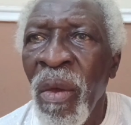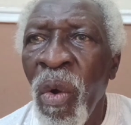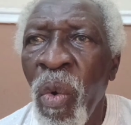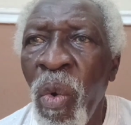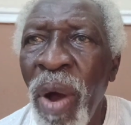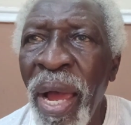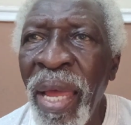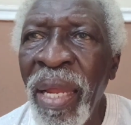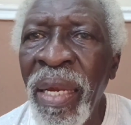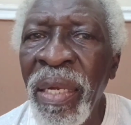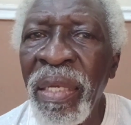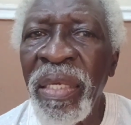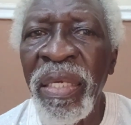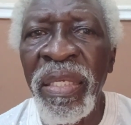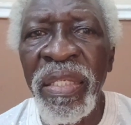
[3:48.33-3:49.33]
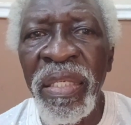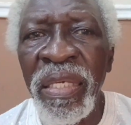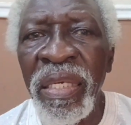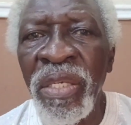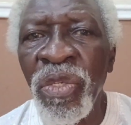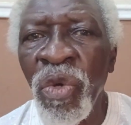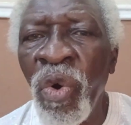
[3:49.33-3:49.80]
While it
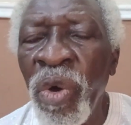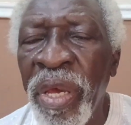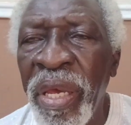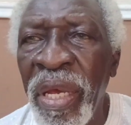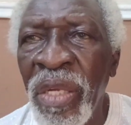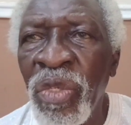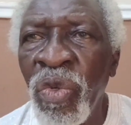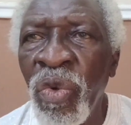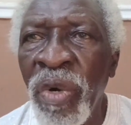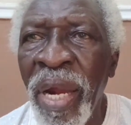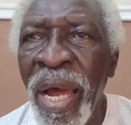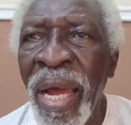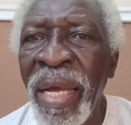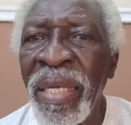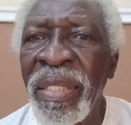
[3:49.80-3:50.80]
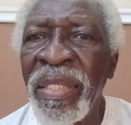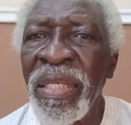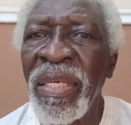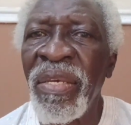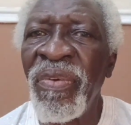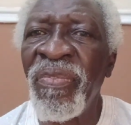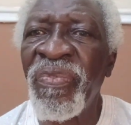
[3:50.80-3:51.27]
is okay to write
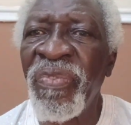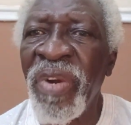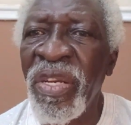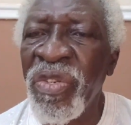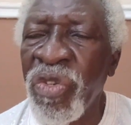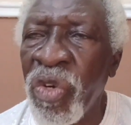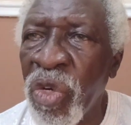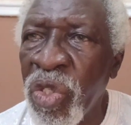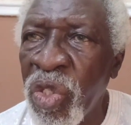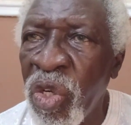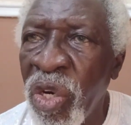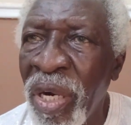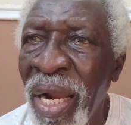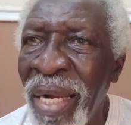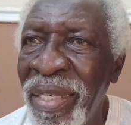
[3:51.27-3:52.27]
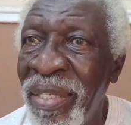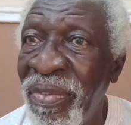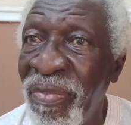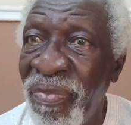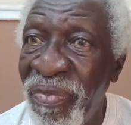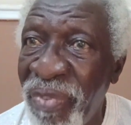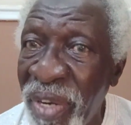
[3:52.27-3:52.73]
infrastructural
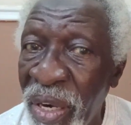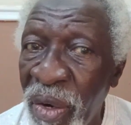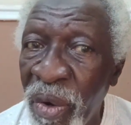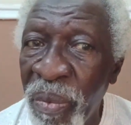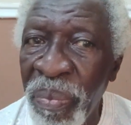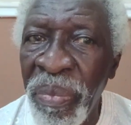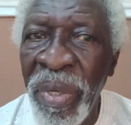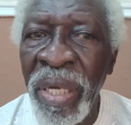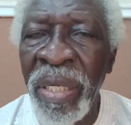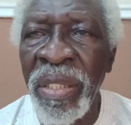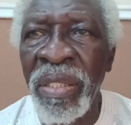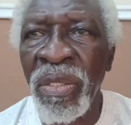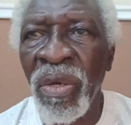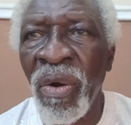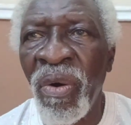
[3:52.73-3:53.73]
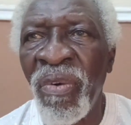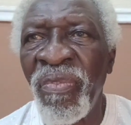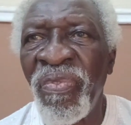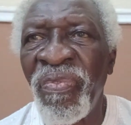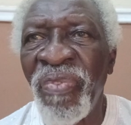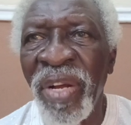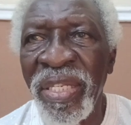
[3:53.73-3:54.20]
development or
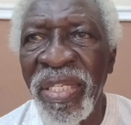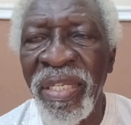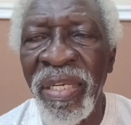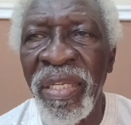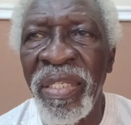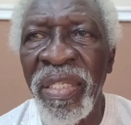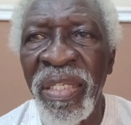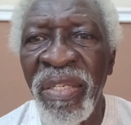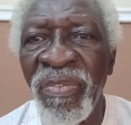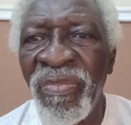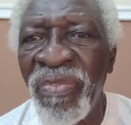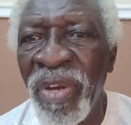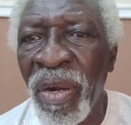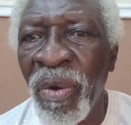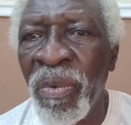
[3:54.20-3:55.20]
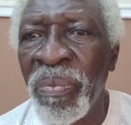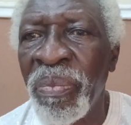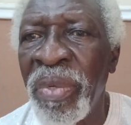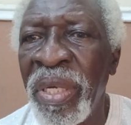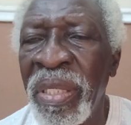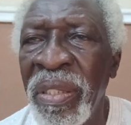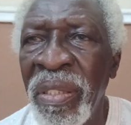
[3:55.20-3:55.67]
facility
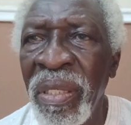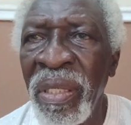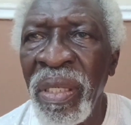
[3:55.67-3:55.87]
development,